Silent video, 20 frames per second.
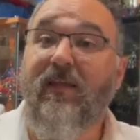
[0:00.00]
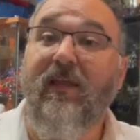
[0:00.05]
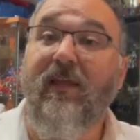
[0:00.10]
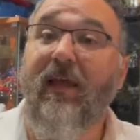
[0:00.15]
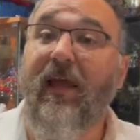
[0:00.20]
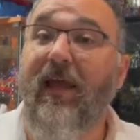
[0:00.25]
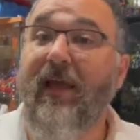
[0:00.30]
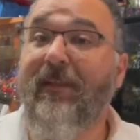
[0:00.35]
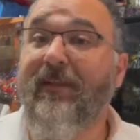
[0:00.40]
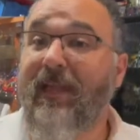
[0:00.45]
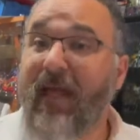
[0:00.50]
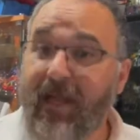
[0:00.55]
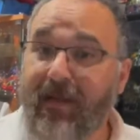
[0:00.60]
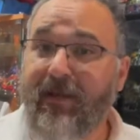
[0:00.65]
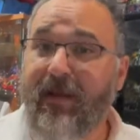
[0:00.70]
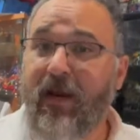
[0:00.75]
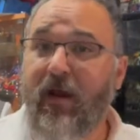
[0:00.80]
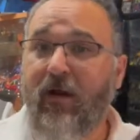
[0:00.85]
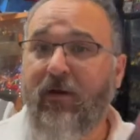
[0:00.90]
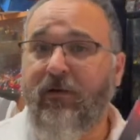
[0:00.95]
And that
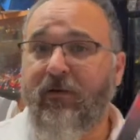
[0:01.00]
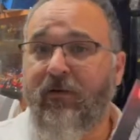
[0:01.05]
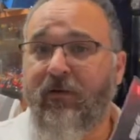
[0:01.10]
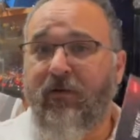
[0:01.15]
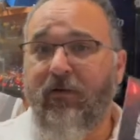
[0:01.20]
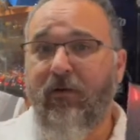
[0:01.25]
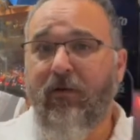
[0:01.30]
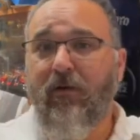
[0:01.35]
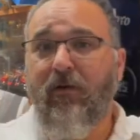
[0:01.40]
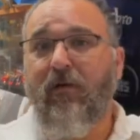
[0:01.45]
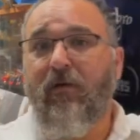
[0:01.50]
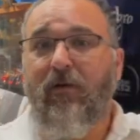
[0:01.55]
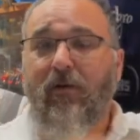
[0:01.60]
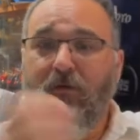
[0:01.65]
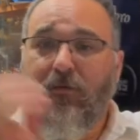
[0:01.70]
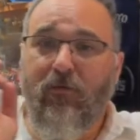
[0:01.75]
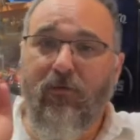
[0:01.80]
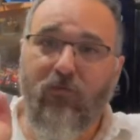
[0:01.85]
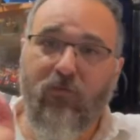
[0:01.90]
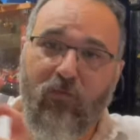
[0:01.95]
character
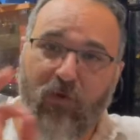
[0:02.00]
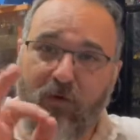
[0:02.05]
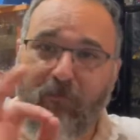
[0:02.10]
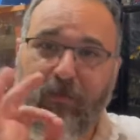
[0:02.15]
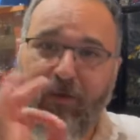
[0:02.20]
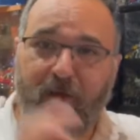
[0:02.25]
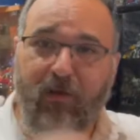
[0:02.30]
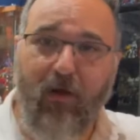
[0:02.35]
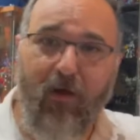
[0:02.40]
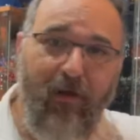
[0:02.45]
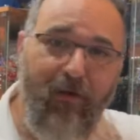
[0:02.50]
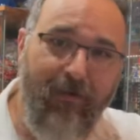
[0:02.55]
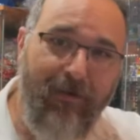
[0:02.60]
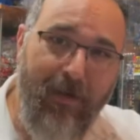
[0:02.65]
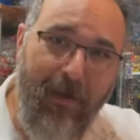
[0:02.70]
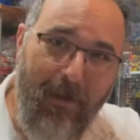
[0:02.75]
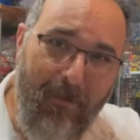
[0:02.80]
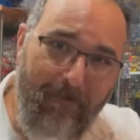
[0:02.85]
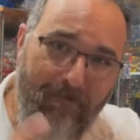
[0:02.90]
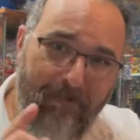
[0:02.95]
would be
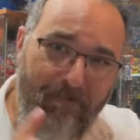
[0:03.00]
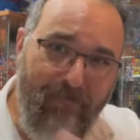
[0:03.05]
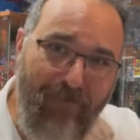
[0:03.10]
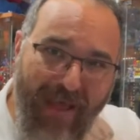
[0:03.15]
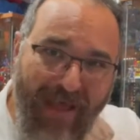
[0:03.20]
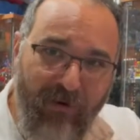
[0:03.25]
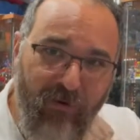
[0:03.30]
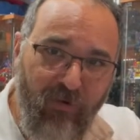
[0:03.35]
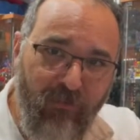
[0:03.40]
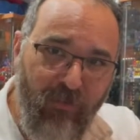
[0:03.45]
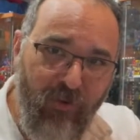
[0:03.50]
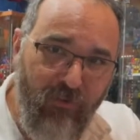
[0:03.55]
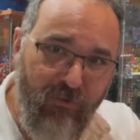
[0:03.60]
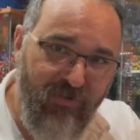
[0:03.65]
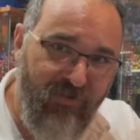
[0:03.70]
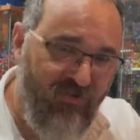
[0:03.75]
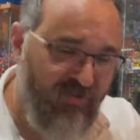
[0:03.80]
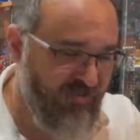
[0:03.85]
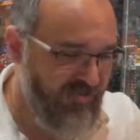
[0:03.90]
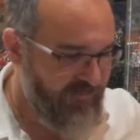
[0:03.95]
called Battle
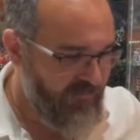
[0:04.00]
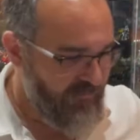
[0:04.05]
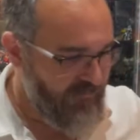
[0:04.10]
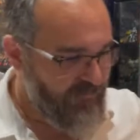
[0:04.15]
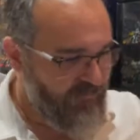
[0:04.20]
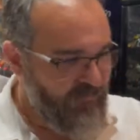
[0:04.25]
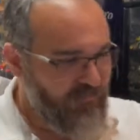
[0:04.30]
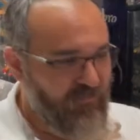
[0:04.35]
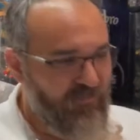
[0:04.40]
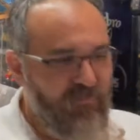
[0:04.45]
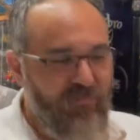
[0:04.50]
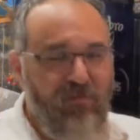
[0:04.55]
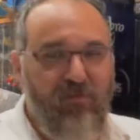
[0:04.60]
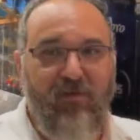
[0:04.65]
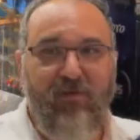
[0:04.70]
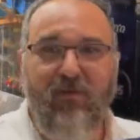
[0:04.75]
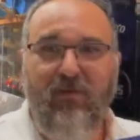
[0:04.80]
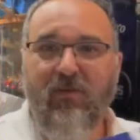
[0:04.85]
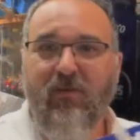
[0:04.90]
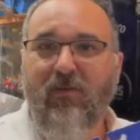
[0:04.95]
Moose.
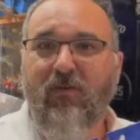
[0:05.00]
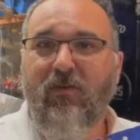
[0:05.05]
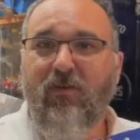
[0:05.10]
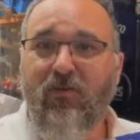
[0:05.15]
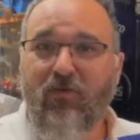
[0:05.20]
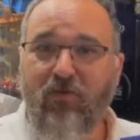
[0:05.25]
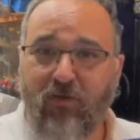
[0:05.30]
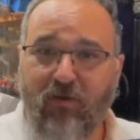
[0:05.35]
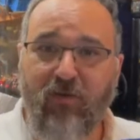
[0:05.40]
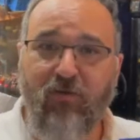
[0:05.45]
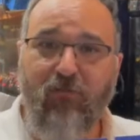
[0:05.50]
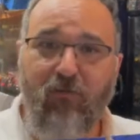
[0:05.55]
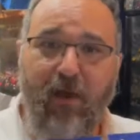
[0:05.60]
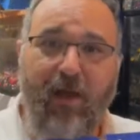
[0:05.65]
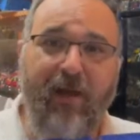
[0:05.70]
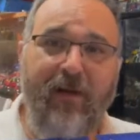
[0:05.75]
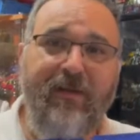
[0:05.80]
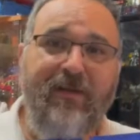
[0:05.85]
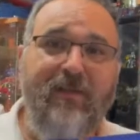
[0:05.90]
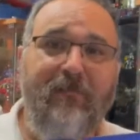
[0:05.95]
You can
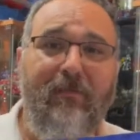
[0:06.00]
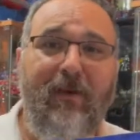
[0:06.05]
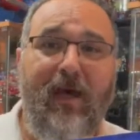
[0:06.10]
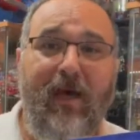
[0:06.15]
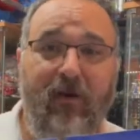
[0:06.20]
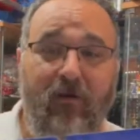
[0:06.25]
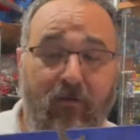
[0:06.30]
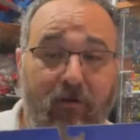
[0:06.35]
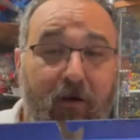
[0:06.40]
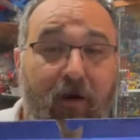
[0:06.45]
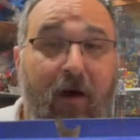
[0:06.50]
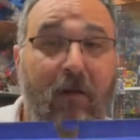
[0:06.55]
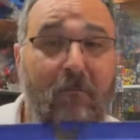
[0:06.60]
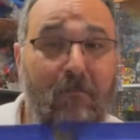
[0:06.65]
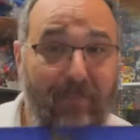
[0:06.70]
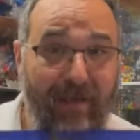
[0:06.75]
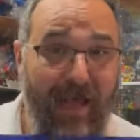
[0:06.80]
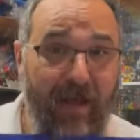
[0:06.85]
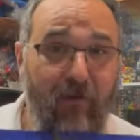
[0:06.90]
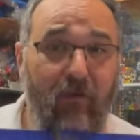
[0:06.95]
ride into battle on
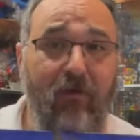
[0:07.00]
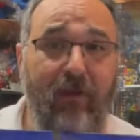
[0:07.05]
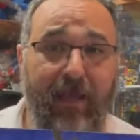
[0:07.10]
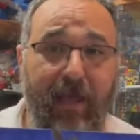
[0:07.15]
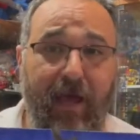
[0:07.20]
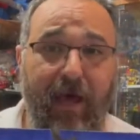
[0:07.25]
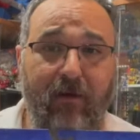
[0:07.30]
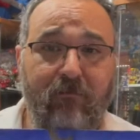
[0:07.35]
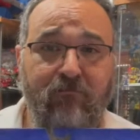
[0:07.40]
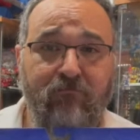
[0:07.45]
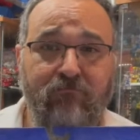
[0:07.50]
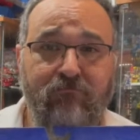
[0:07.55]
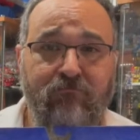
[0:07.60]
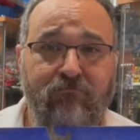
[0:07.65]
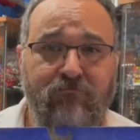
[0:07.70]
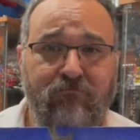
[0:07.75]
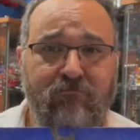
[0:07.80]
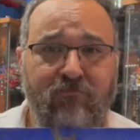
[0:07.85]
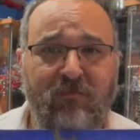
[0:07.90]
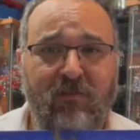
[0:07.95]
Battle Cat,
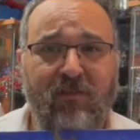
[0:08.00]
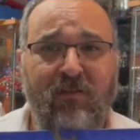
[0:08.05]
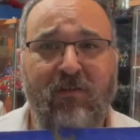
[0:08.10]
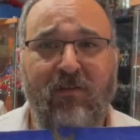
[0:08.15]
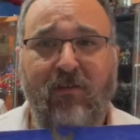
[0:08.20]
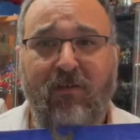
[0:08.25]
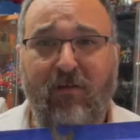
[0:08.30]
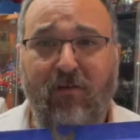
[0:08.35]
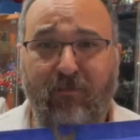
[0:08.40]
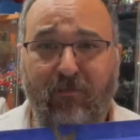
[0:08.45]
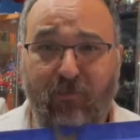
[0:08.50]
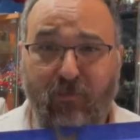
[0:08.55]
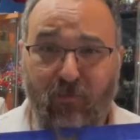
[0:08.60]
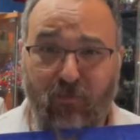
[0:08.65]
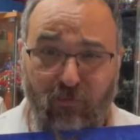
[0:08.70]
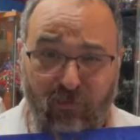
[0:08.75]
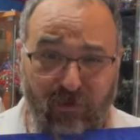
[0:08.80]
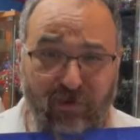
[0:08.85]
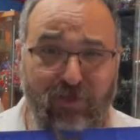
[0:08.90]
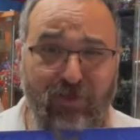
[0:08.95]
but
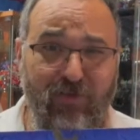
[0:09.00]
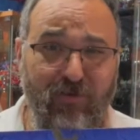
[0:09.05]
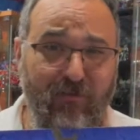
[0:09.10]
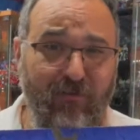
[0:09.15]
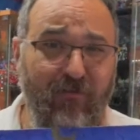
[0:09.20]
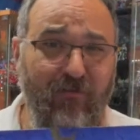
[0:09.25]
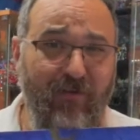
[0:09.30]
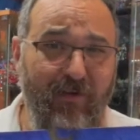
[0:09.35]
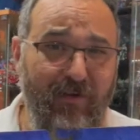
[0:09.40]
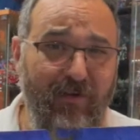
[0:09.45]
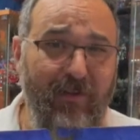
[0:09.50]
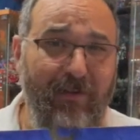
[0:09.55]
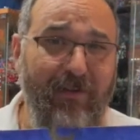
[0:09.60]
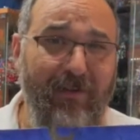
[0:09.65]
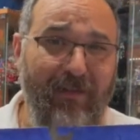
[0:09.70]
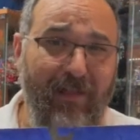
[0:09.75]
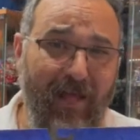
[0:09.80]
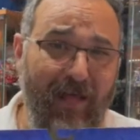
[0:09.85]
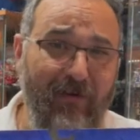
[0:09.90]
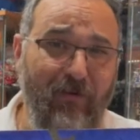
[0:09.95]
wouldn't you feel a
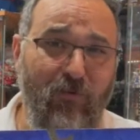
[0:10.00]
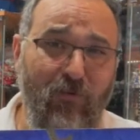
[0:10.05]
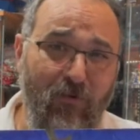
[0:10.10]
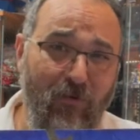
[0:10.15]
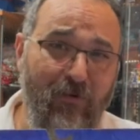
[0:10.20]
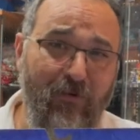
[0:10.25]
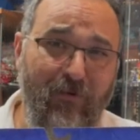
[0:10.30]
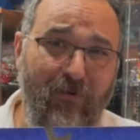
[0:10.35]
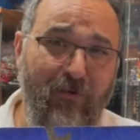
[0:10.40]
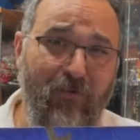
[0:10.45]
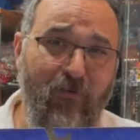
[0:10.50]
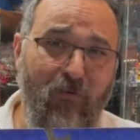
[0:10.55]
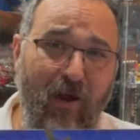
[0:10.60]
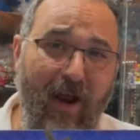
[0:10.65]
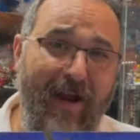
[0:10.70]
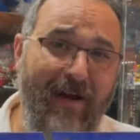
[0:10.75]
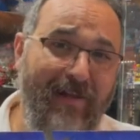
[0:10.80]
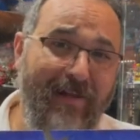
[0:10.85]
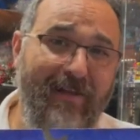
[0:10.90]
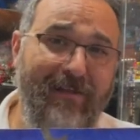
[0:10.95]
lot cooler
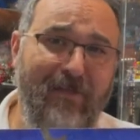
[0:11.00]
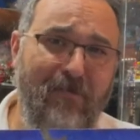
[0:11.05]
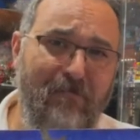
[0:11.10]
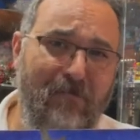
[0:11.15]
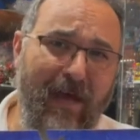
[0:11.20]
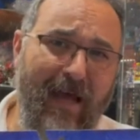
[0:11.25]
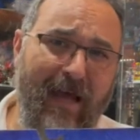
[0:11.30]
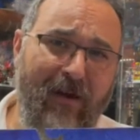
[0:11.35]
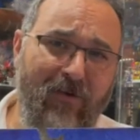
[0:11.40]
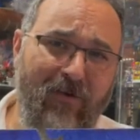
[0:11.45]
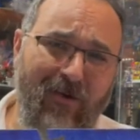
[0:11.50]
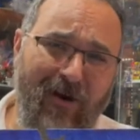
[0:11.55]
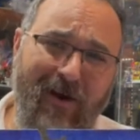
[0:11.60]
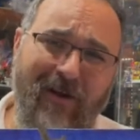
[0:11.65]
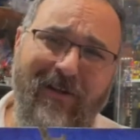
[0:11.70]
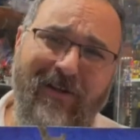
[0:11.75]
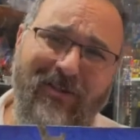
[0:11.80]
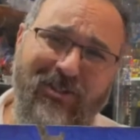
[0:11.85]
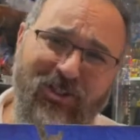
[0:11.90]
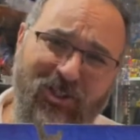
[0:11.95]
riding into battle
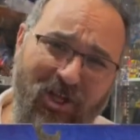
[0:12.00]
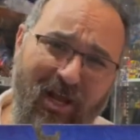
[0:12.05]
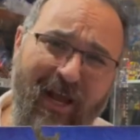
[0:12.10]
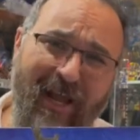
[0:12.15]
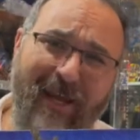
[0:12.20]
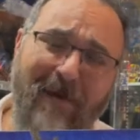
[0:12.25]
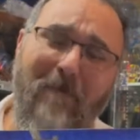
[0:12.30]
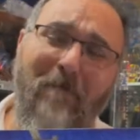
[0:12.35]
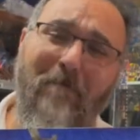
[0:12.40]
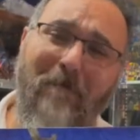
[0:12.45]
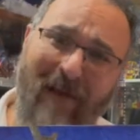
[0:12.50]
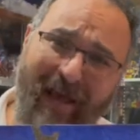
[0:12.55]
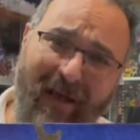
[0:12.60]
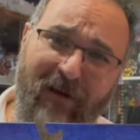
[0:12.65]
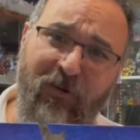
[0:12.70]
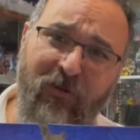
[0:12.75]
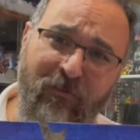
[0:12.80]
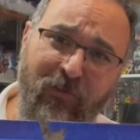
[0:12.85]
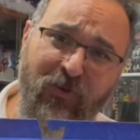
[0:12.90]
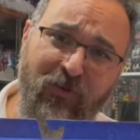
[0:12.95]
on a giant
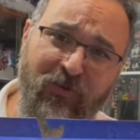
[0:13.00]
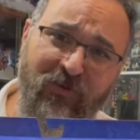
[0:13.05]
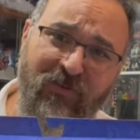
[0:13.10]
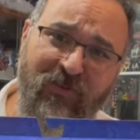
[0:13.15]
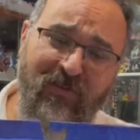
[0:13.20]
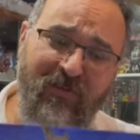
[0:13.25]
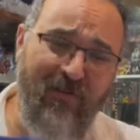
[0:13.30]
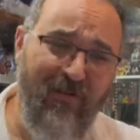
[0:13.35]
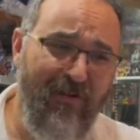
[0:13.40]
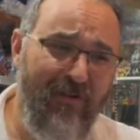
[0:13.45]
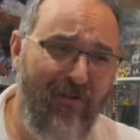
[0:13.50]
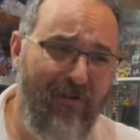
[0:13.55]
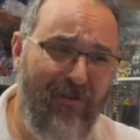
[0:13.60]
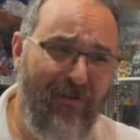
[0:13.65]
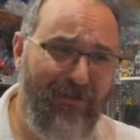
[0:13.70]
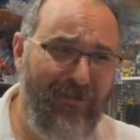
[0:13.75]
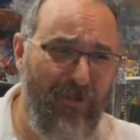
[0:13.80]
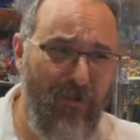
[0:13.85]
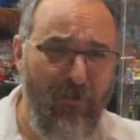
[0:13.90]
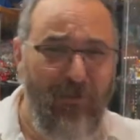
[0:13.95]
Battle Moose?
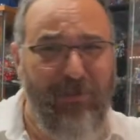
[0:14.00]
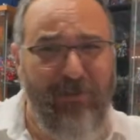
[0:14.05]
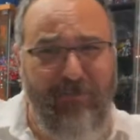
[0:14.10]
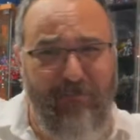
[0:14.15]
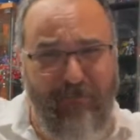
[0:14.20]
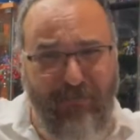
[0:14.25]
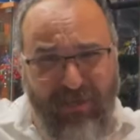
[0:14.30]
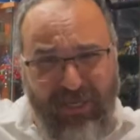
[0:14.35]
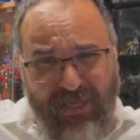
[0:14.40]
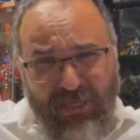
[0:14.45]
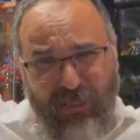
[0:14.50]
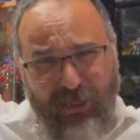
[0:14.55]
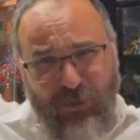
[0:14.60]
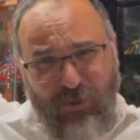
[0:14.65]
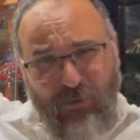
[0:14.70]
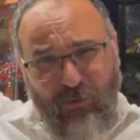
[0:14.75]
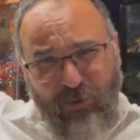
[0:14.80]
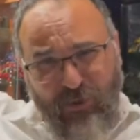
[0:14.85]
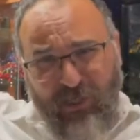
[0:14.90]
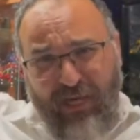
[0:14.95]
Those big,
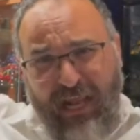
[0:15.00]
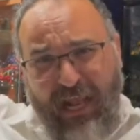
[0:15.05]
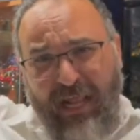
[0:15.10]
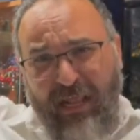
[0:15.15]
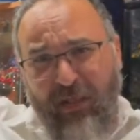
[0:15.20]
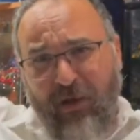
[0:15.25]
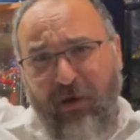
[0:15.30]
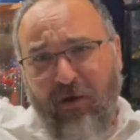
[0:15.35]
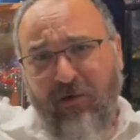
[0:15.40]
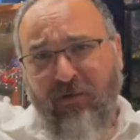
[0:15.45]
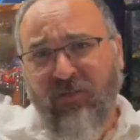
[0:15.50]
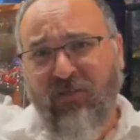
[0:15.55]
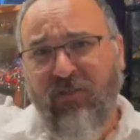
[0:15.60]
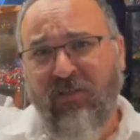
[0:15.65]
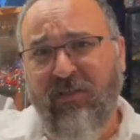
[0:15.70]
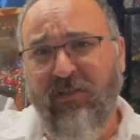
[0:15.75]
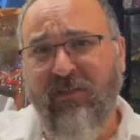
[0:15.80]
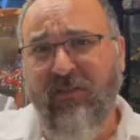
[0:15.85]
huge antlers!